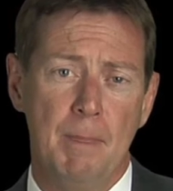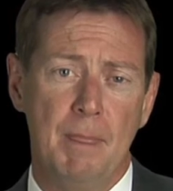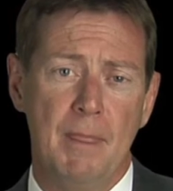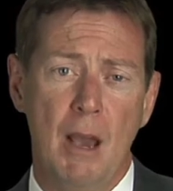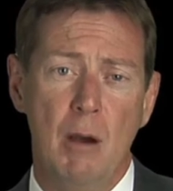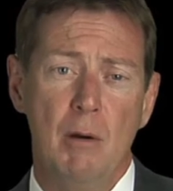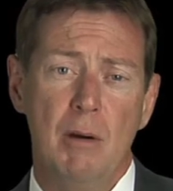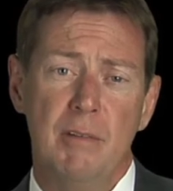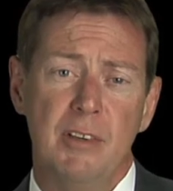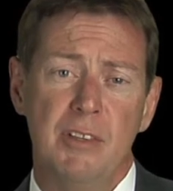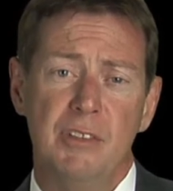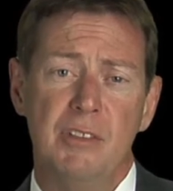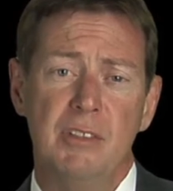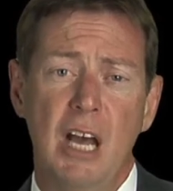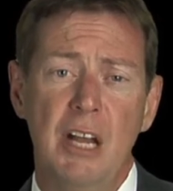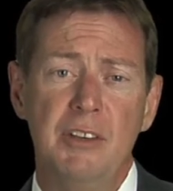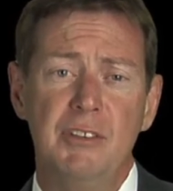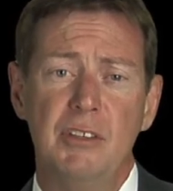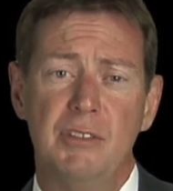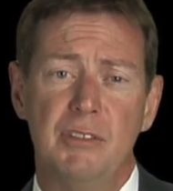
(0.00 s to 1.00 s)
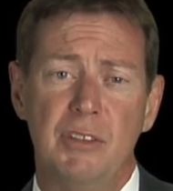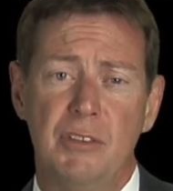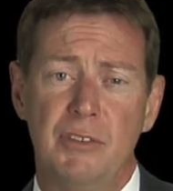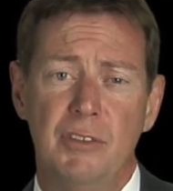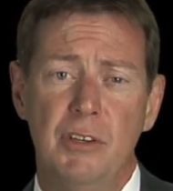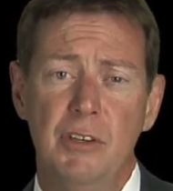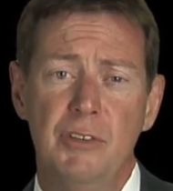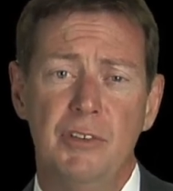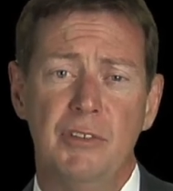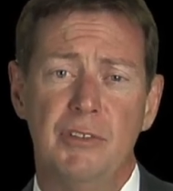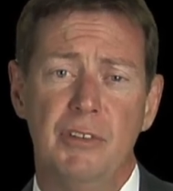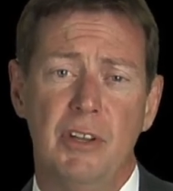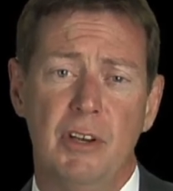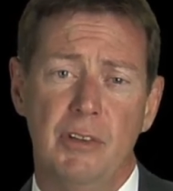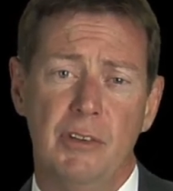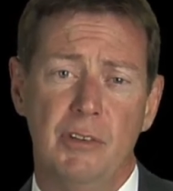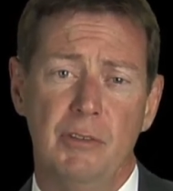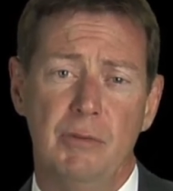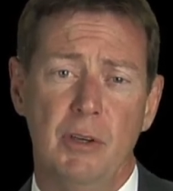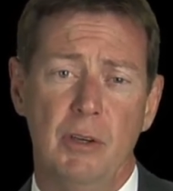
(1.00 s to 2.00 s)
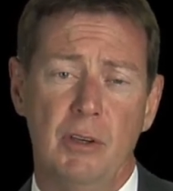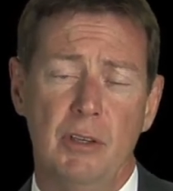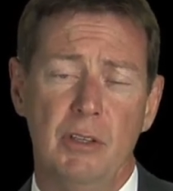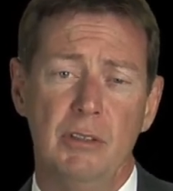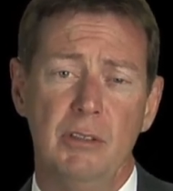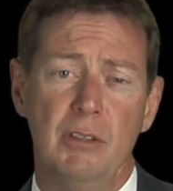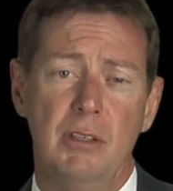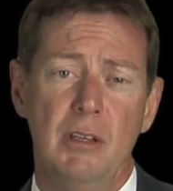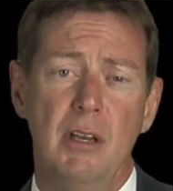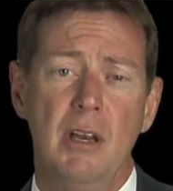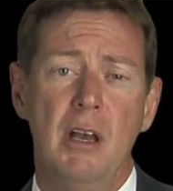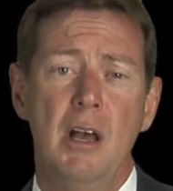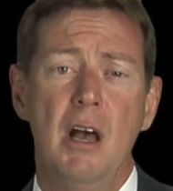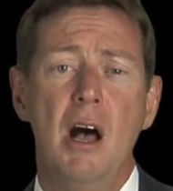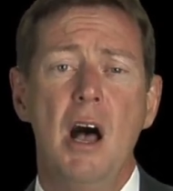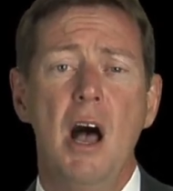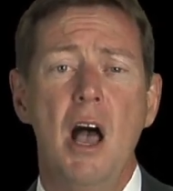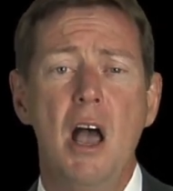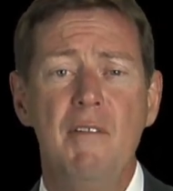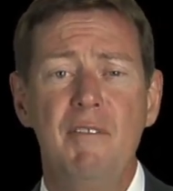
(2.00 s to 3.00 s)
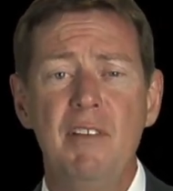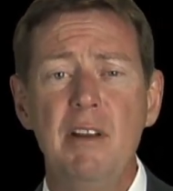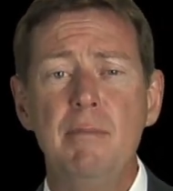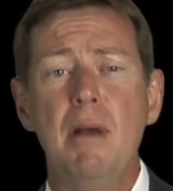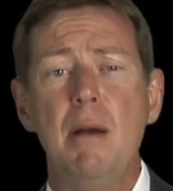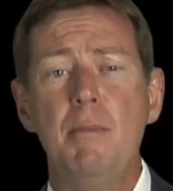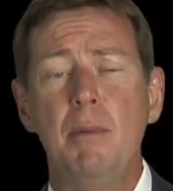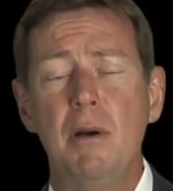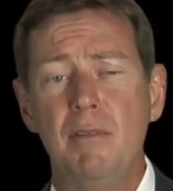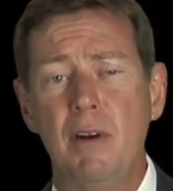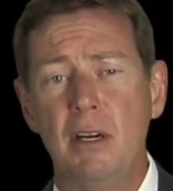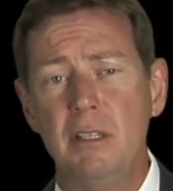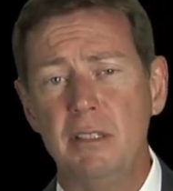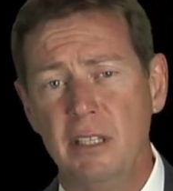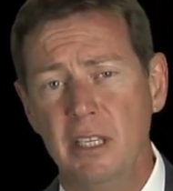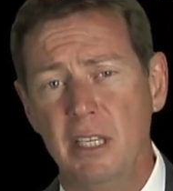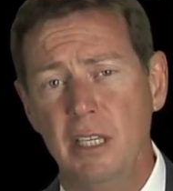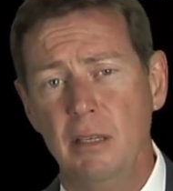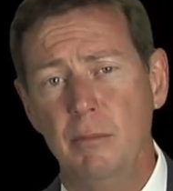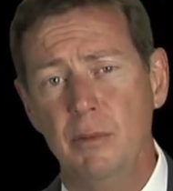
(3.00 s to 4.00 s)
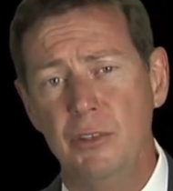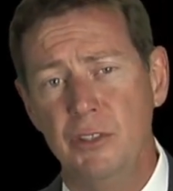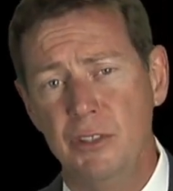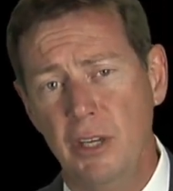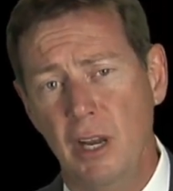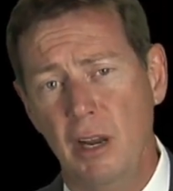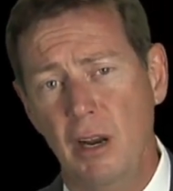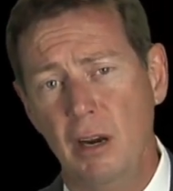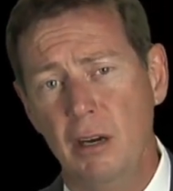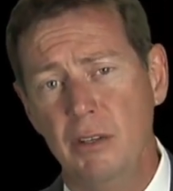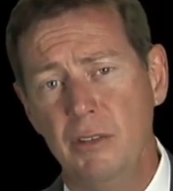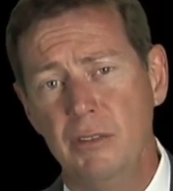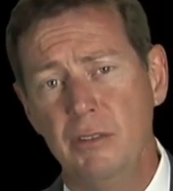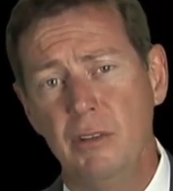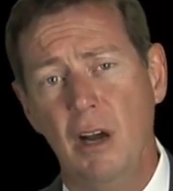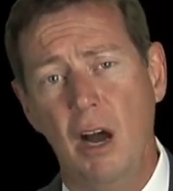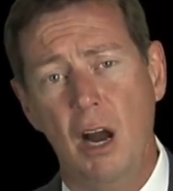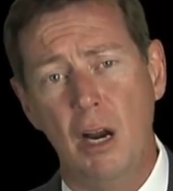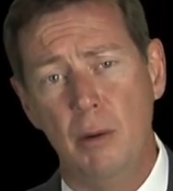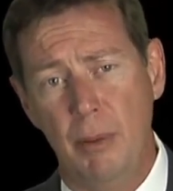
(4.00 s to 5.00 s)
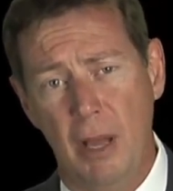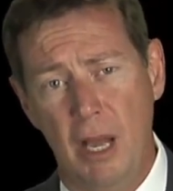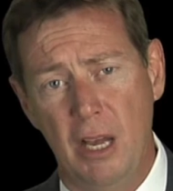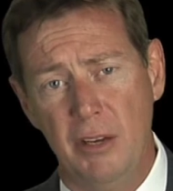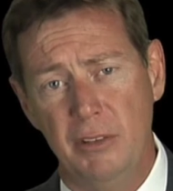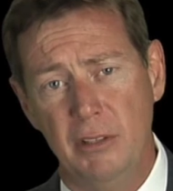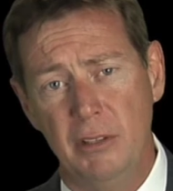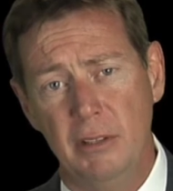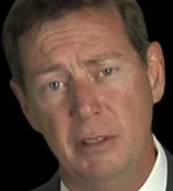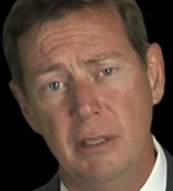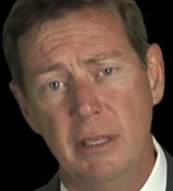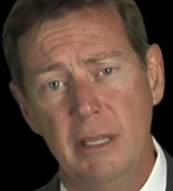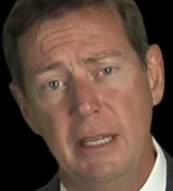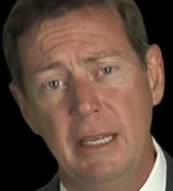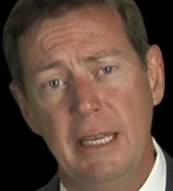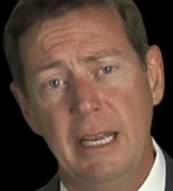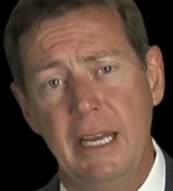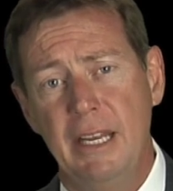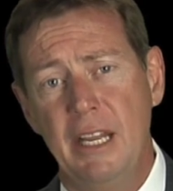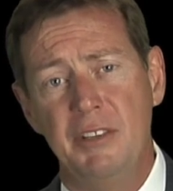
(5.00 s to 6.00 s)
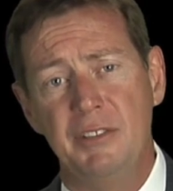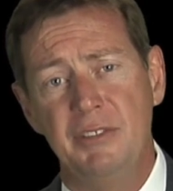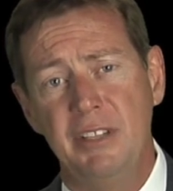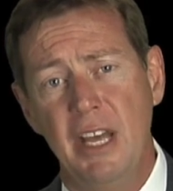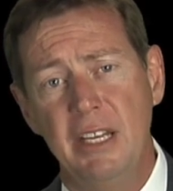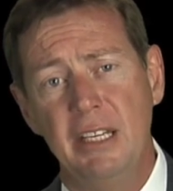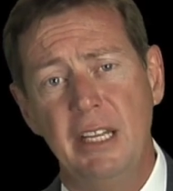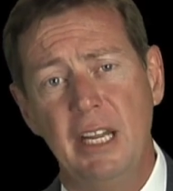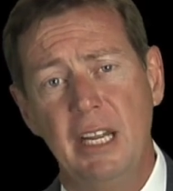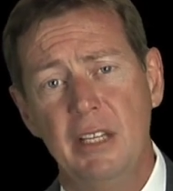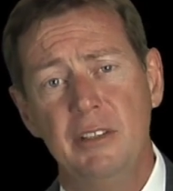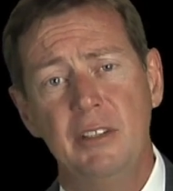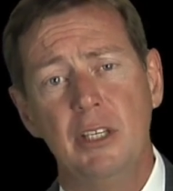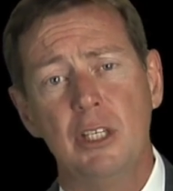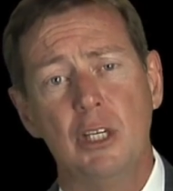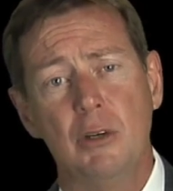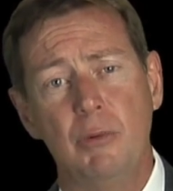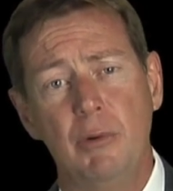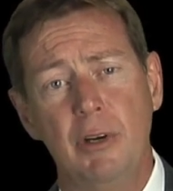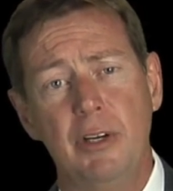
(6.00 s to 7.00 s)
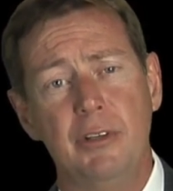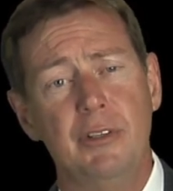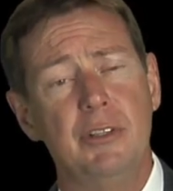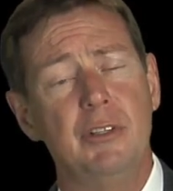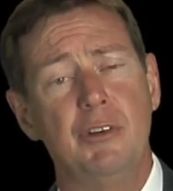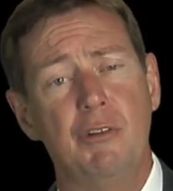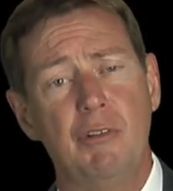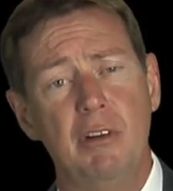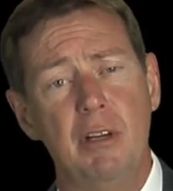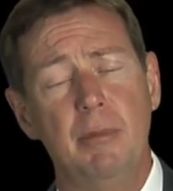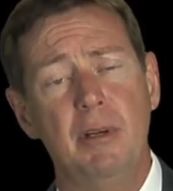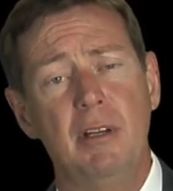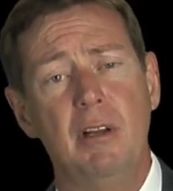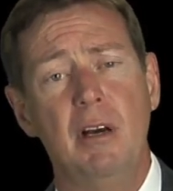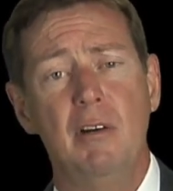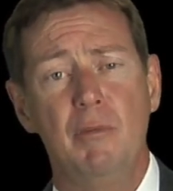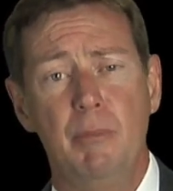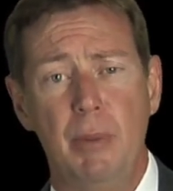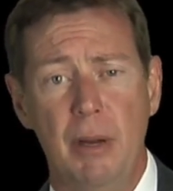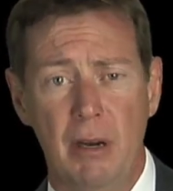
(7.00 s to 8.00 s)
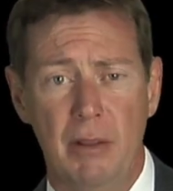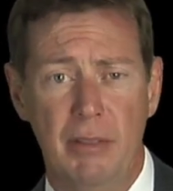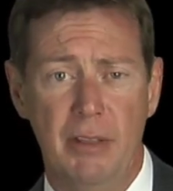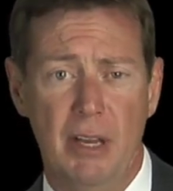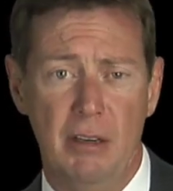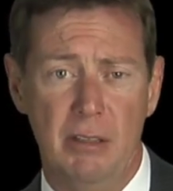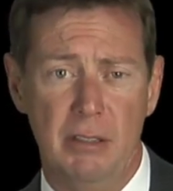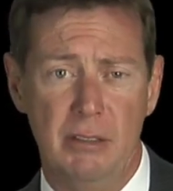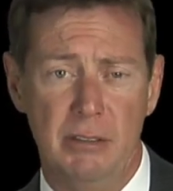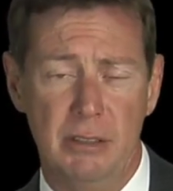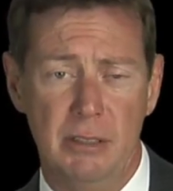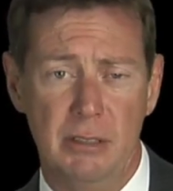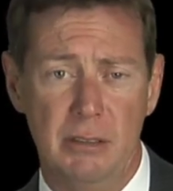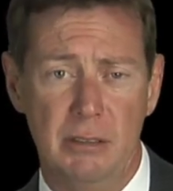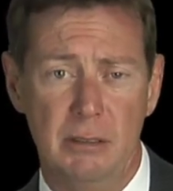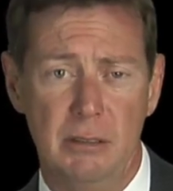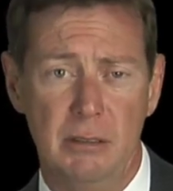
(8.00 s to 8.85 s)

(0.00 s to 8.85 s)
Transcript: However, it's not just the surgeons that are this focused. Every member of our team shares our passion and has dedicated their career to the treatment of parathyroid disease.